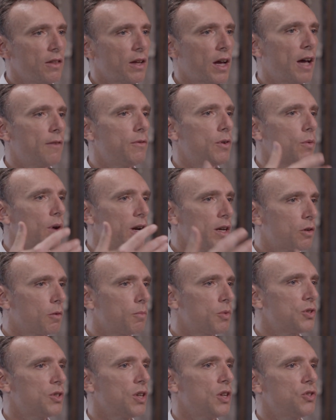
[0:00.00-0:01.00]
have the right
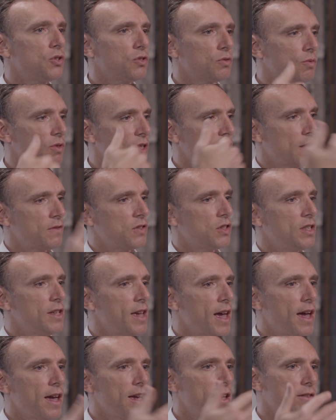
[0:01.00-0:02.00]
conversations with the
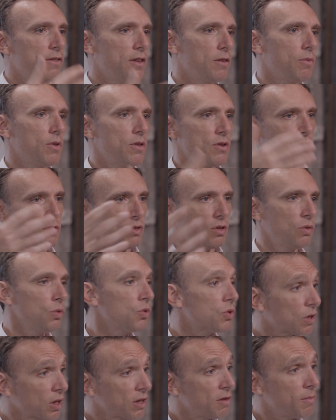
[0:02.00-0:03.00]
FCA and then with
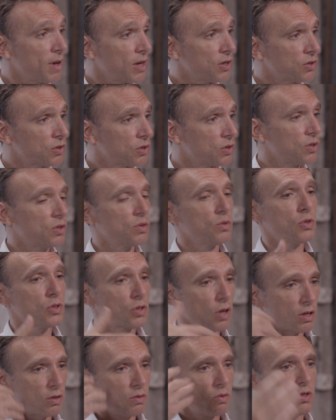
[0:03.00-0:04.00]
institutional investors who
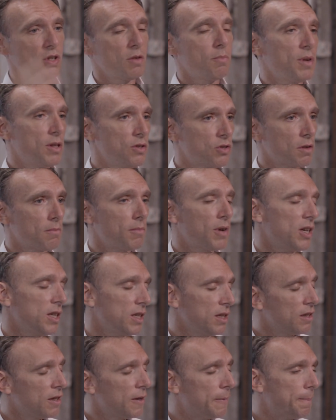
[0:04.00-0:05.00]
started to chip in some
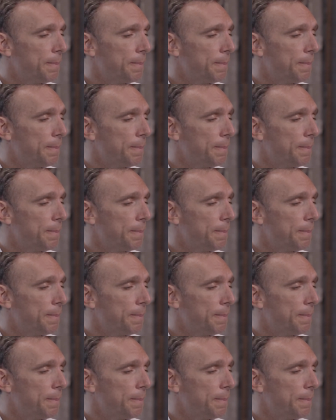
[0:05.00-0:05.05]
money.